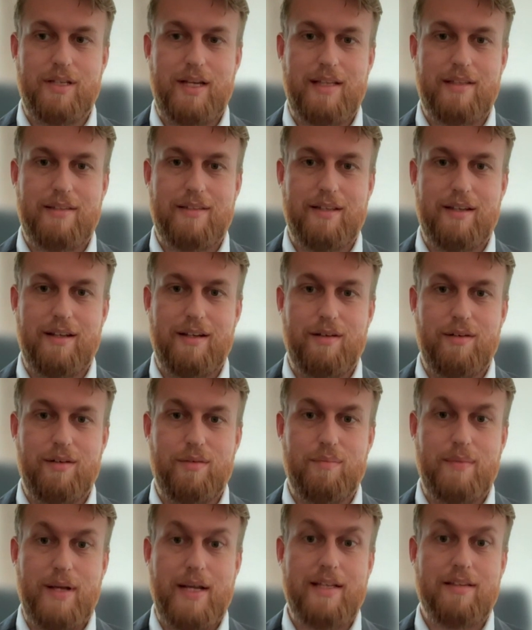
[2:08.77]

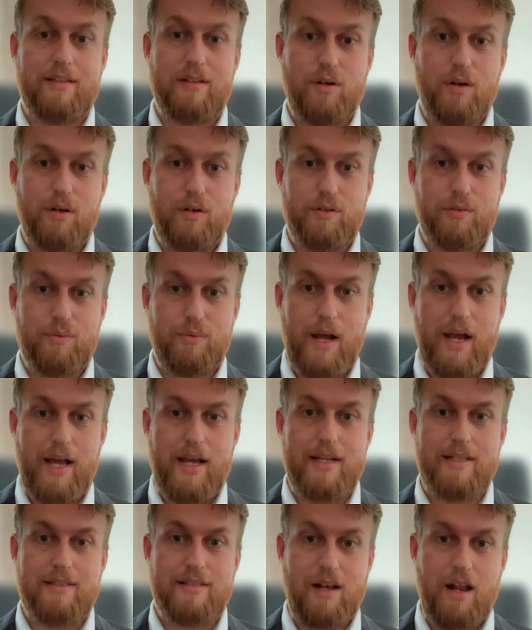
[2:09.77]
that made gold
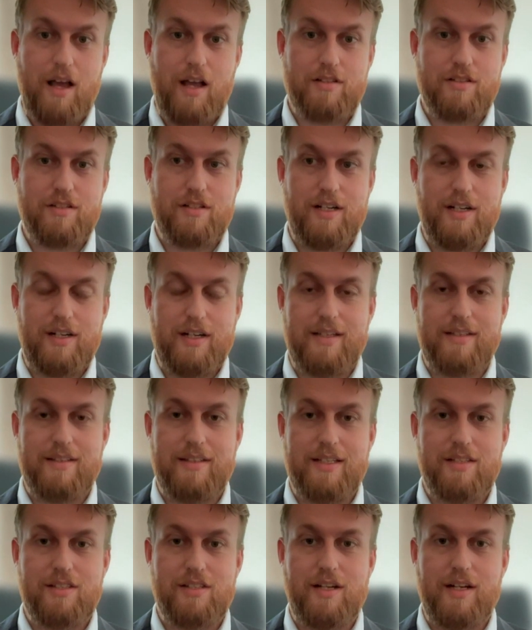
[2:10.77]
rise last year and
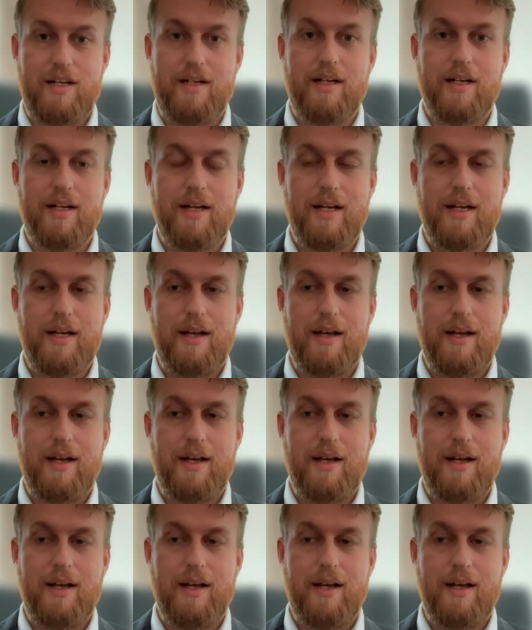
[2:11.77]
this year.